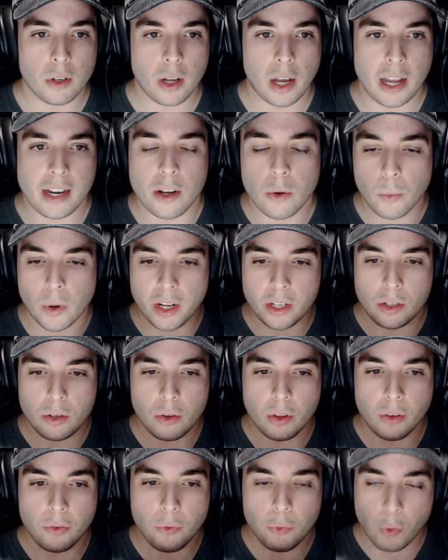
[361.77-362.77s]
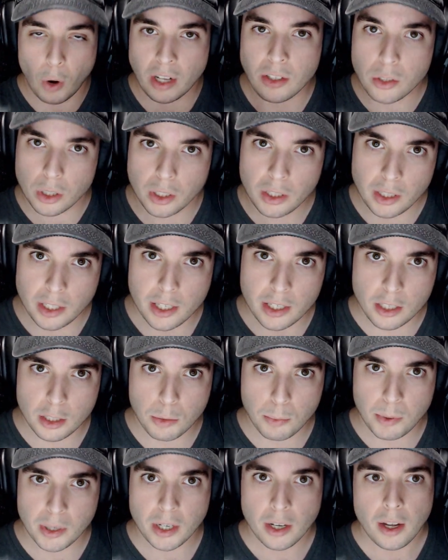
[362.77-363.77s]
I didn't want to do the frontal
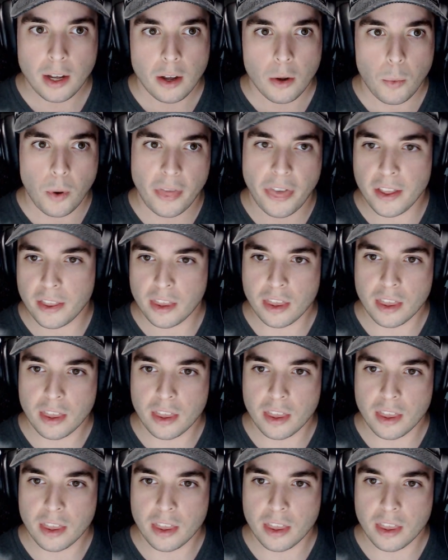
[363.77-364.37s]
lisp with